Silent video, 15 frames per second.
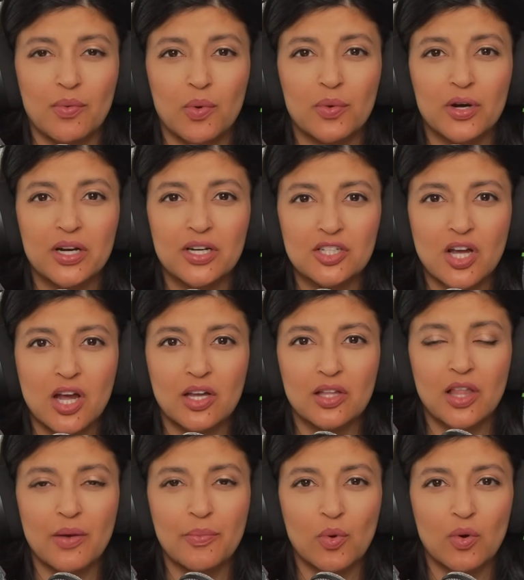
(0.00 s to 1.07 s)
Well, we're going to talk a
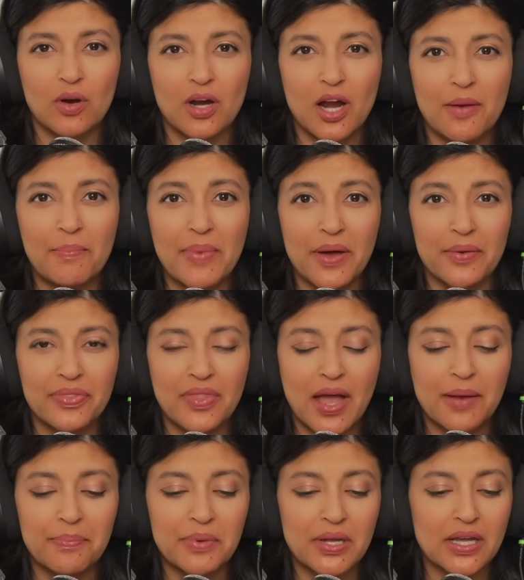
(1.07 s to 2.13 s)
lot more about
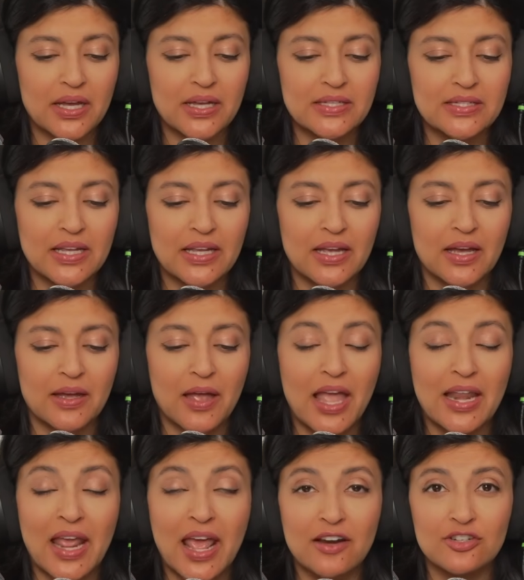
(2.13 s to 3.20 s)
that because
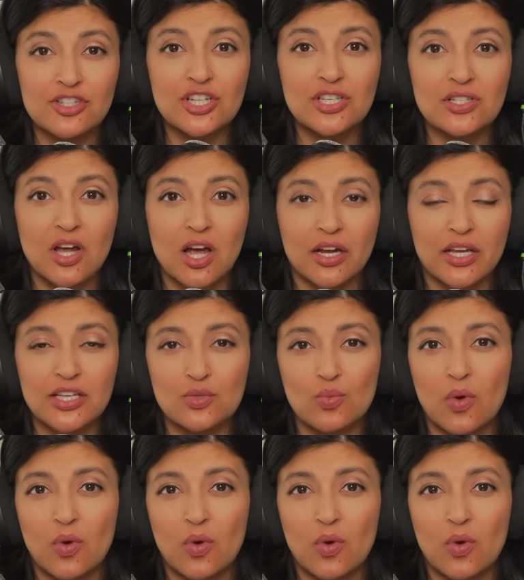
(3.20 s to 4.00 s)
an energy stock is